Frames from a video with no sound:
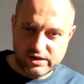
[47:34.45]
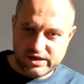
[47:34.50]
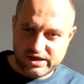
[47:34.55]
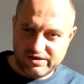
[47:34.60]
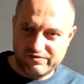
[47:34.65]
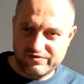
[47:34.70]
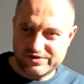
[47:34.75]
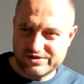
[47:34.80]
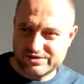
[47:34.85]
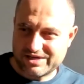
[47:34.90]

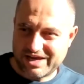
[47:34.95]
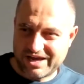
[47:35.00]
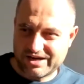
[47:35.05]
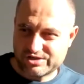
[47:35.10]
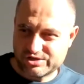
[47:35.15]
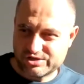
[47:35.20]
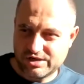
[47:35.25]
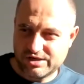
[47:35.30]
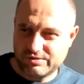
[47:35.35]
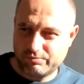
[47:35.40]
If it's
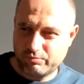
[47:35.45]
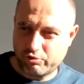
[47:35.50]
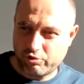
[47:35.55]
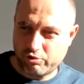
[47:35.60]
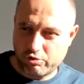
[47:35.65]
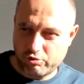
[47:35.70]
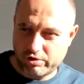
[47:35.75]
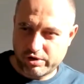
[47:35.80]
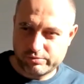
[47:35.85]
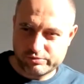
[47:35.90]
actually
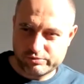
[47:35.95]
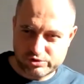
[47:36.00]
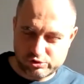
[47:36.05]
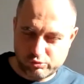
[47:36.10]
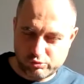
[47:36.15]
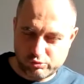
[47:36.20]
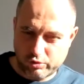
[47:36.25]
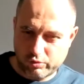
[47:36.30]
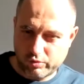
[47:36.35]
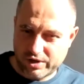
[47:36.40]
programmed
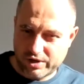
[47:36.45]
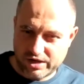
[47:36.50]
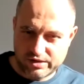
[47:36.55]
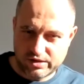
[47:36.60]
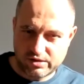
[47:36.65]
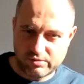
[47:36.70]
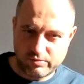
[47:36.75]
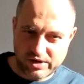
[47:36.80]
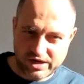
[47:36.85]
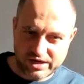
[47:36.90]
super well in
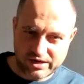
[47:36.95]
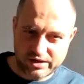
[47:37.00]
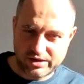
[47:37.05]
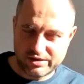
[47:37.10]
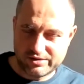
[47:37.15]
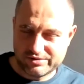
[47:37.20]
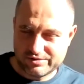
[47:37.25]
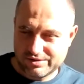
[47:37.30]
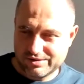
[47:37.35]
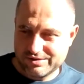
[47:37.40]
the back
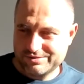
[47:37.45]
end,